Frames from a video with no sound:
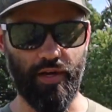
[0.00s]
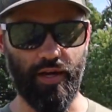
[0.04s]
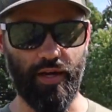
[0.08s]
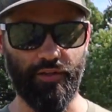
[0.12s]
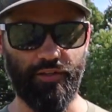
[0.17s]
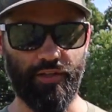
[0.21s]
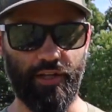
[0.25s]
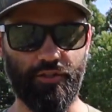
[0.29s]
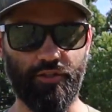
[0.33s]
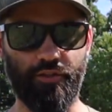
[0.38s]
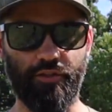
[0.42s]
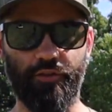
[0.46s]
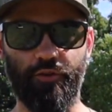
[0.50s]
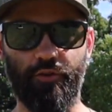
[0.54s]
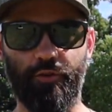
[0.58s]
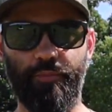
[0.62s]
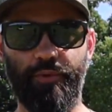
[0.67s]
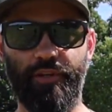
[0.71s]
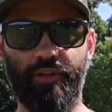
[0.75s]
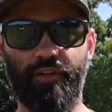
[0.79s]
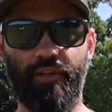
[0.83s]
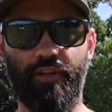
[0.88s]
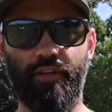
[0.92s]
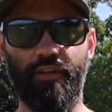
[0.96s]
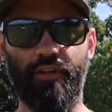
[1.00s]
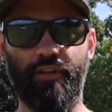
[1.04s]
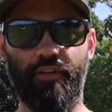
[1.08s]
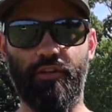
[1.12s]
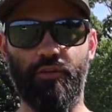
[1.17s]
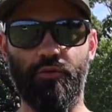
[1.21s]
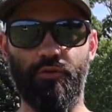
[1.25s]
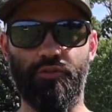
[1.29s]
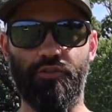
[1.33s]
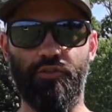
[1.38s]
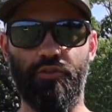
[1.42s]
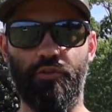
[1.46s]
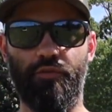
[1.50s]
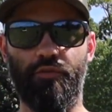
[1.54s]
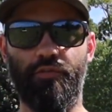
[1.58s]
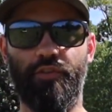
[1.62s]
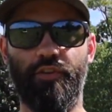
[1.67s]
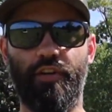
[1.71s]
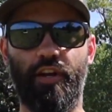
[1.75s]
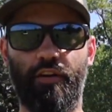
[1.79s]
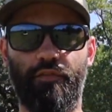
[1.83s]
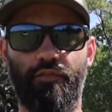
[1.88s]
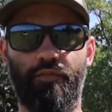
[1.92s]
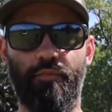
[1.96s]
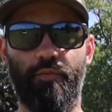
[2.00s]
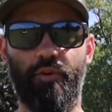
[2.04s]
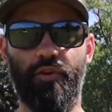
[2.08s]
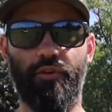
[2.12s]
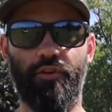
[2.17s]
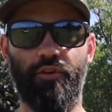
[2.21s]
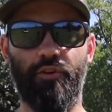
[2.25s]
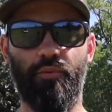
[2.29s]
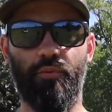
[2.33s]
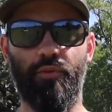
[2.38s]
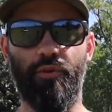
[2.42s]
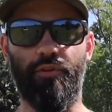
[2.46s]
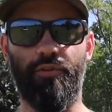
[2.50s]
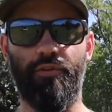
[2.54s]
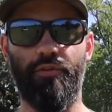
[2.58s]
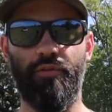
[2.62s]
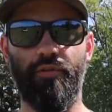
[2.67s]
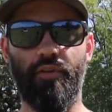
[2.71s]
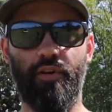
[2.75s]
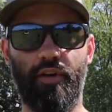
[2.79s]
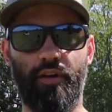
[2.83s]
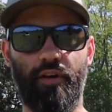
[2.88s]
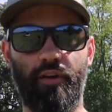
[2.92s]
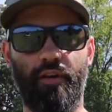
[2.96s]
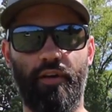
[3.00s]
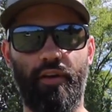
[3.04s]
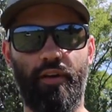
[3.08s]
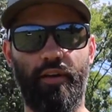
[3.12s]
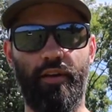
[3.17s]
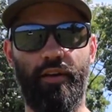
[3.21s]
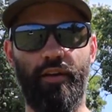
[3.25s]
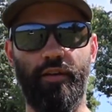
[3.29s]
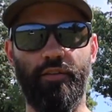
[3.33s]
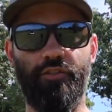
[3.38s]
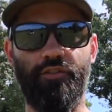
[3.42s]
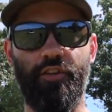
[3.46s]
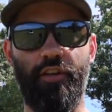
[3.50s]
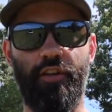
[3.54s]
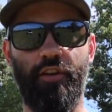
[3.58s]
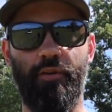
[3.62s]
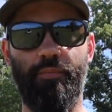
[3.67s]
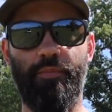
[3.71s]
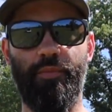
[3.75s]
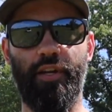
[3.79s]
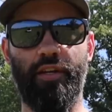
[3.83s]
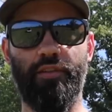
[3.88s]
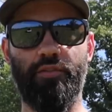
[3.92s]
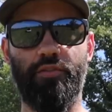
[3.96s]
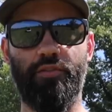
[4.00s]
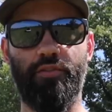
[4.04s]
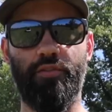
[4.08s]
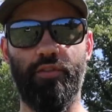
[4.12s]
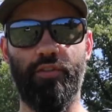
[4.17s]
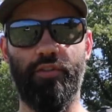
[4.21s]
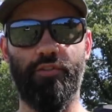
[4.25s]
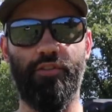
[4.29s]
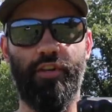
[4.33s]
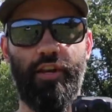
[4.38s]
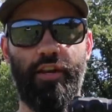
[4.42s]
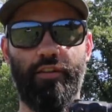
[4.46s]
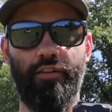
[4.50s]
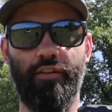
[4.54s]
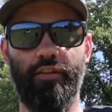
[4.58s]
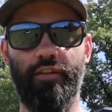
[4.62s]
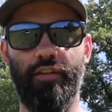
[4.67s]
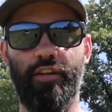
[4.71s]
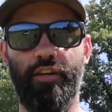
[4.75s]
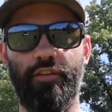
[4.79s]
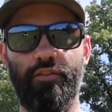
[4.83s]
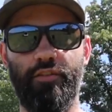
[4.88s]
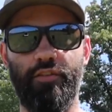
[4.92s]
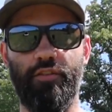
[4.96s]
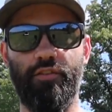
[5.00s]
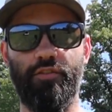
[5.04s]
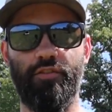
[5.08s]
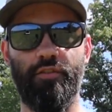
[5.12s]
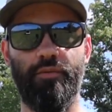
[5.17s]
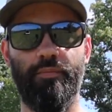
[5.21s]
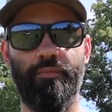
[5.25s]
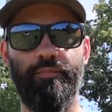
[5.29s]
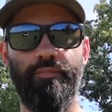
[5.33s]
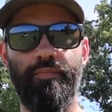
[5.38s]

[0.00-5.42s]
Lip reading: It takes a little bit of getting used to if you're not familiar with a setup that's exactly like this.